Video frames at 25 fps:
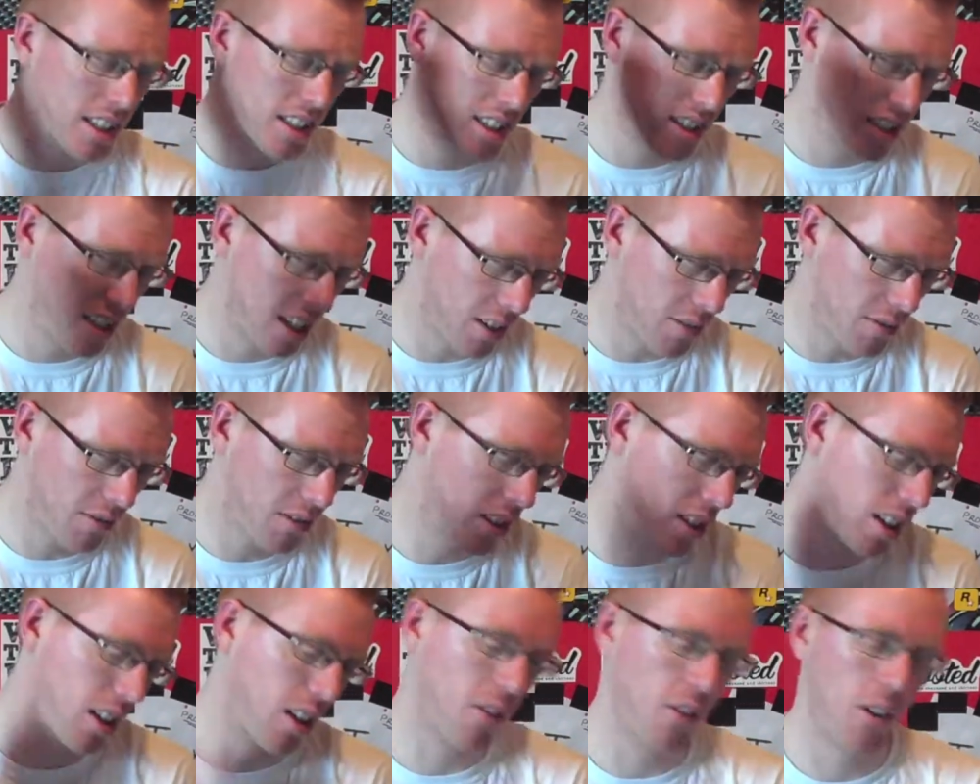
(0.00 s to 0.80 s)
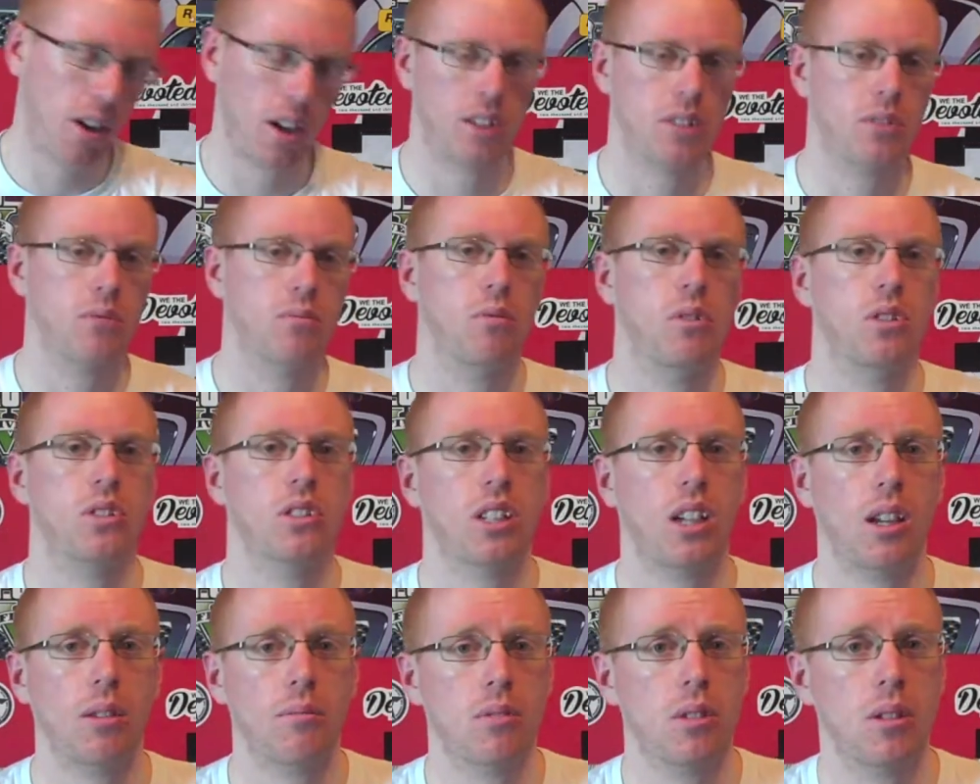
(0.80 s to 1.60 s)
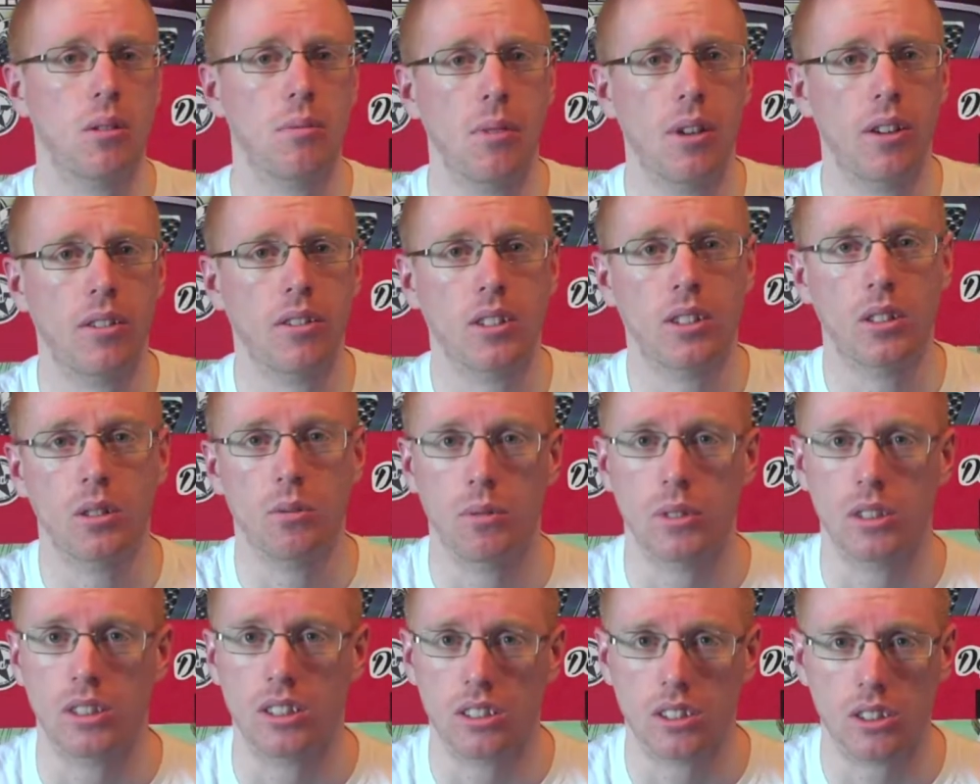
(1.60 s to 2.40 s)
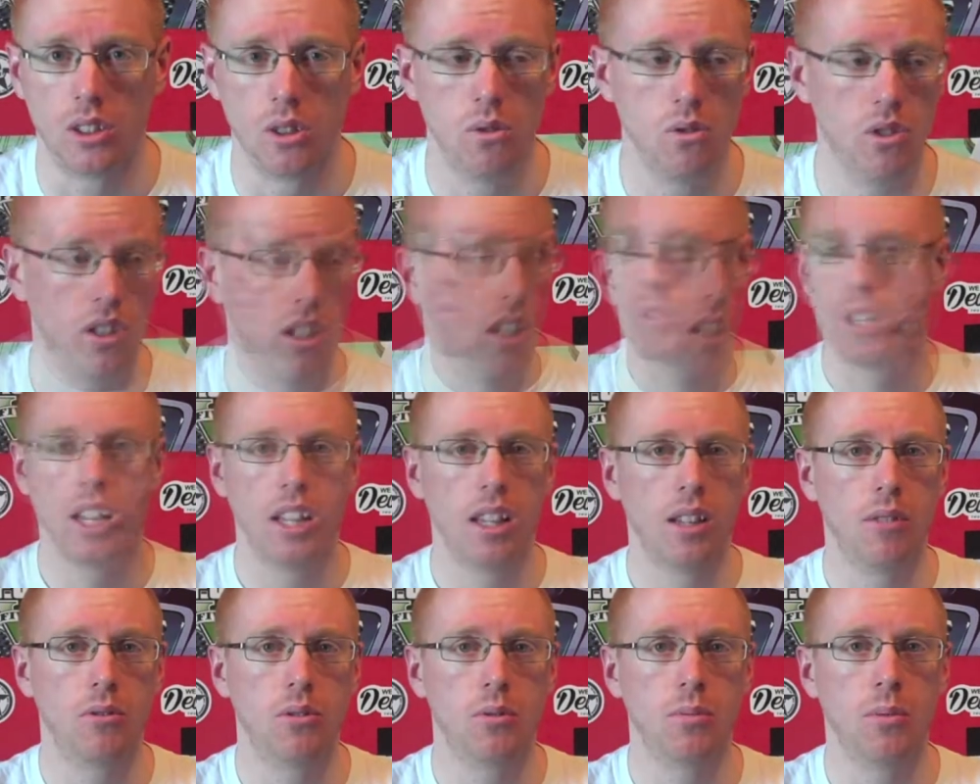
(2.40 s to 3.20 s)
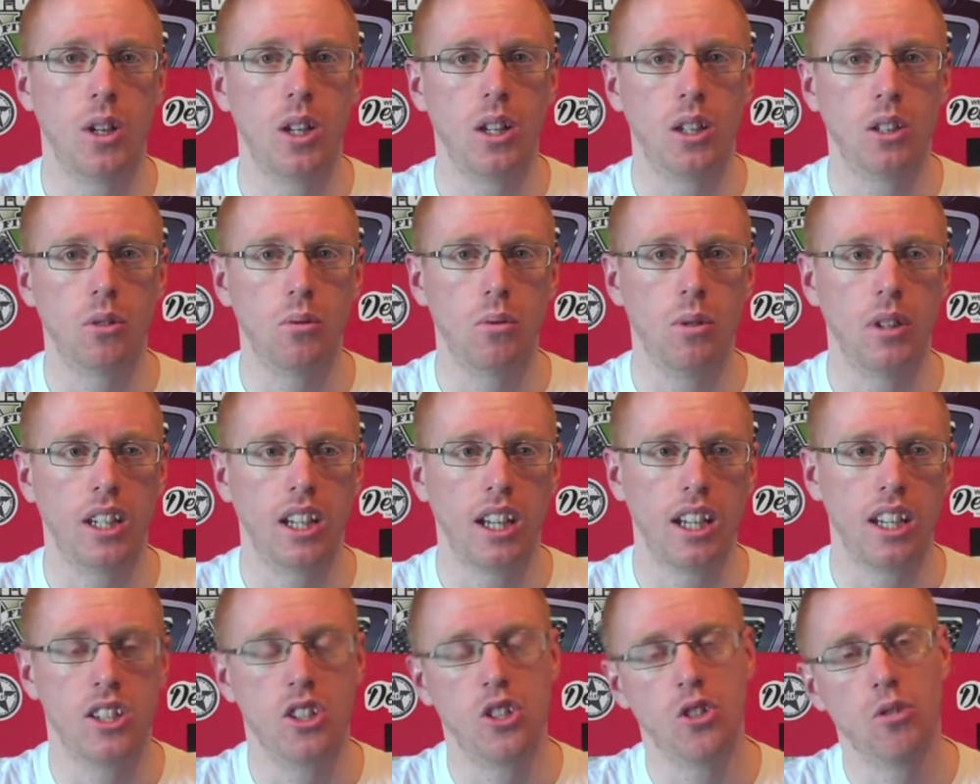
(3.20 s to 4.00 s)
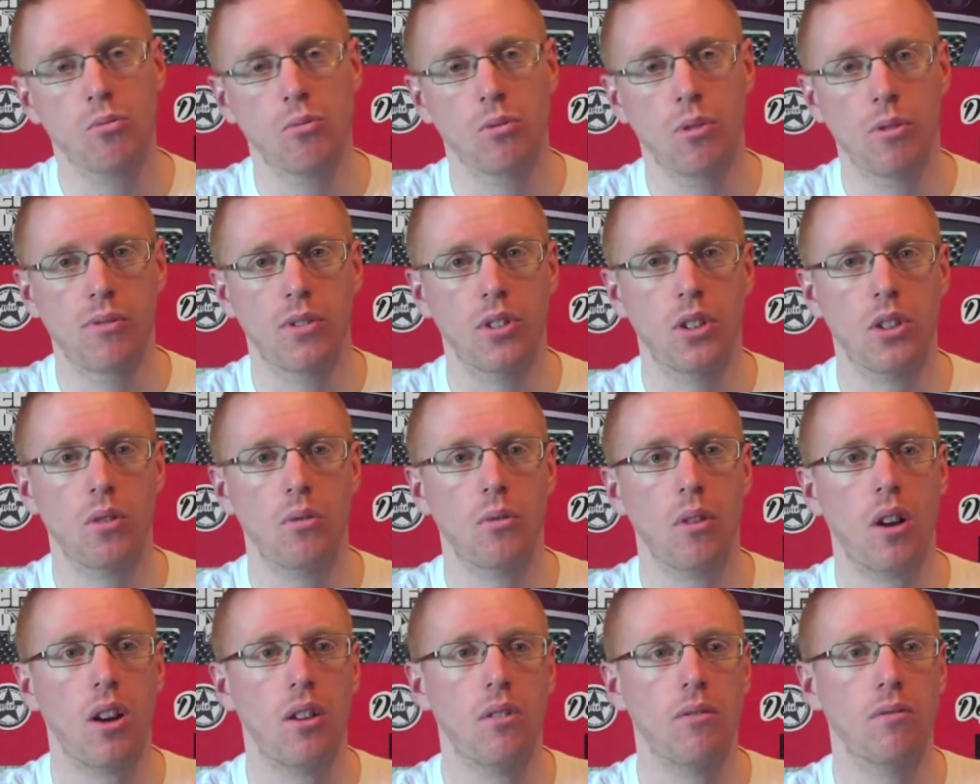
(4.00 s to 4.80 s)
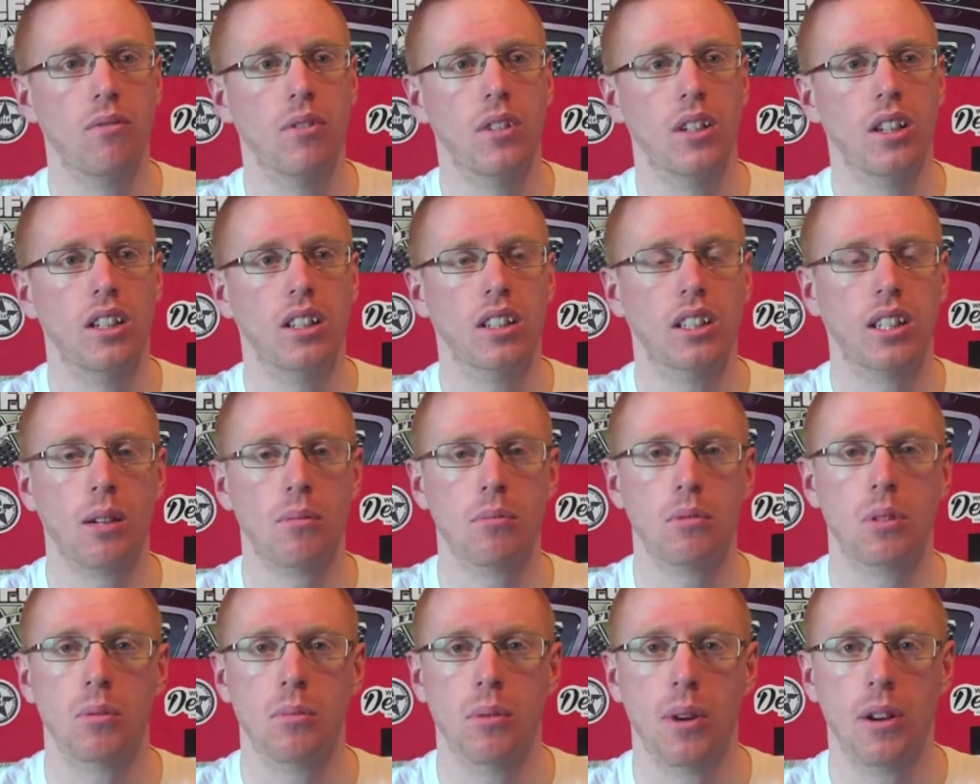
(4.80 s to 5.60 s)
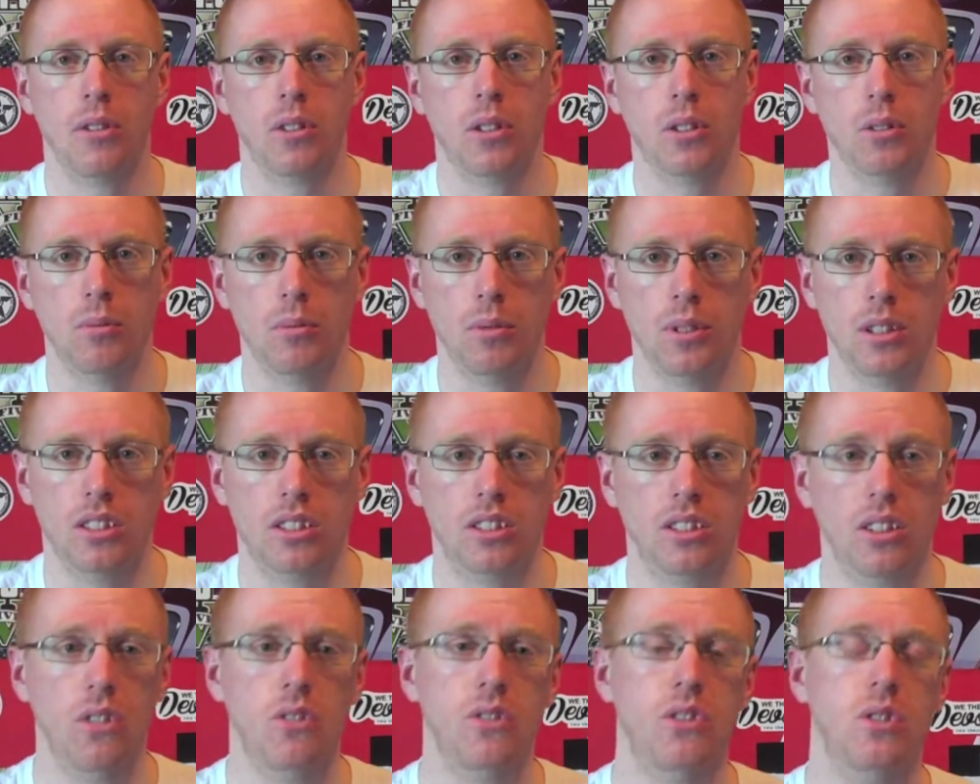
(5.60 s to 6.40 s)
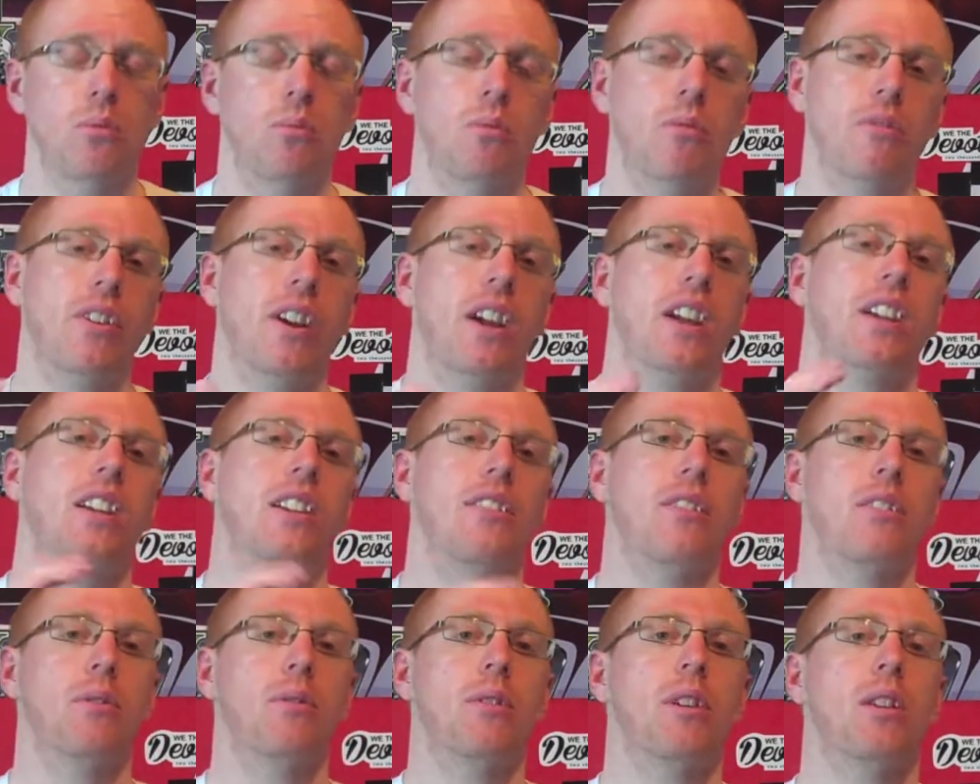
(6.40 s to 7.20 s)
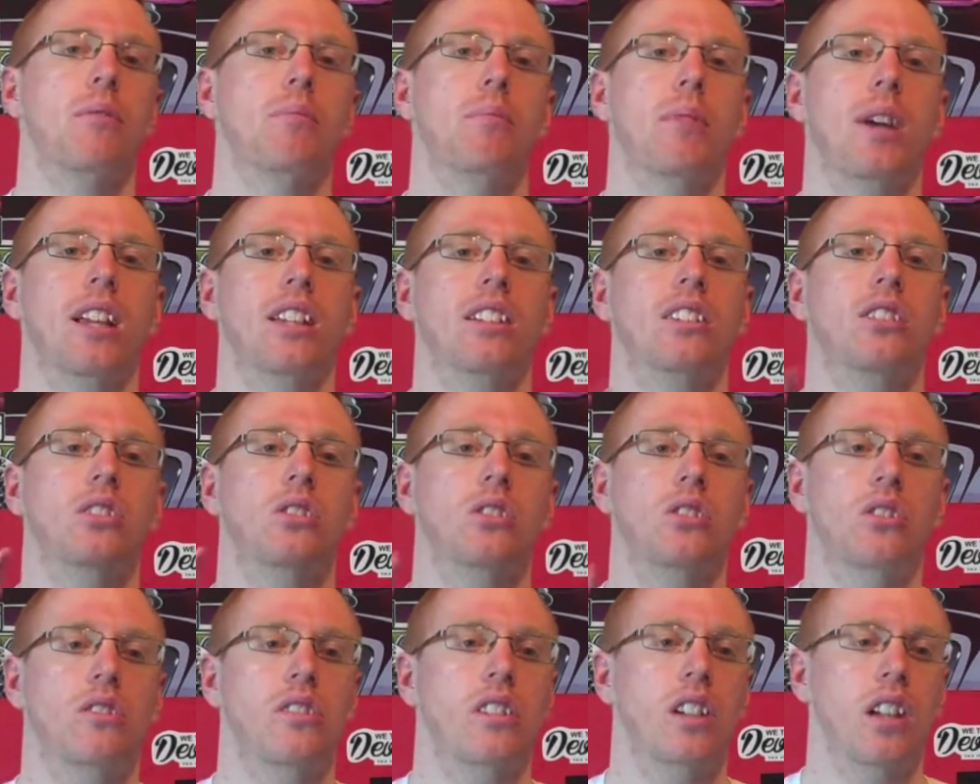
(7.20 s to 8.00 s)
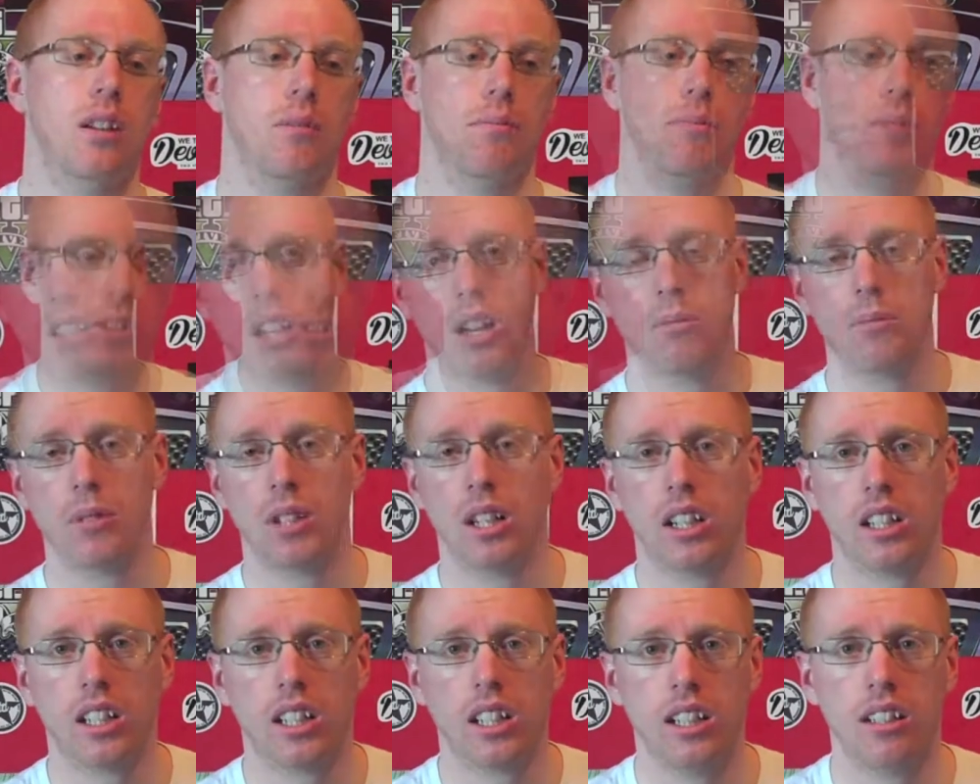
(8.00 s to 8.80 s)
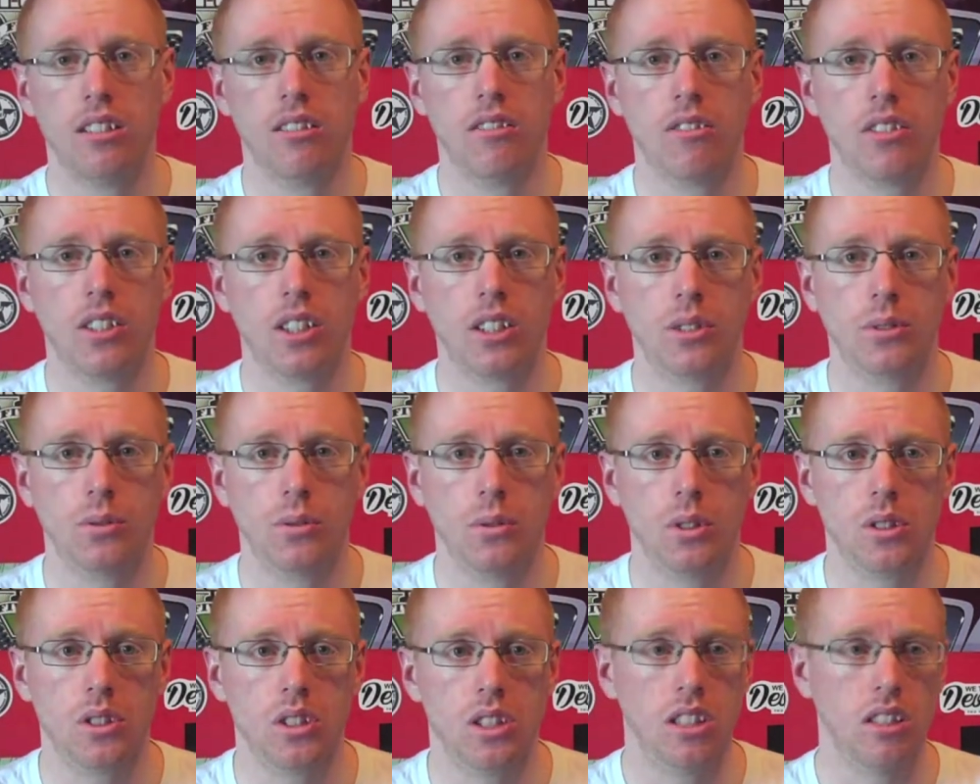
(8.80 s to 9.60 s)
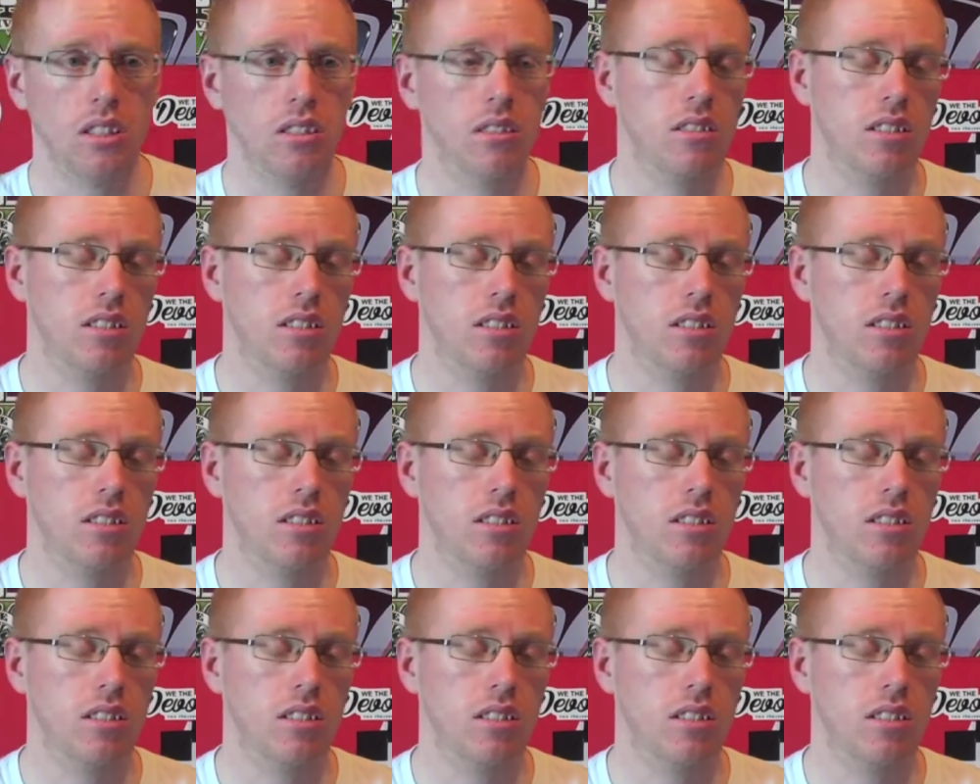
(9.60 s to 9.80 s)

definitely go out and watch Captain America the Winter Soldier. But yeah, that was my quick-ish review of Captain America the Winter Soldier without giving away the main storyline. I hope you like it. Thanks for watching.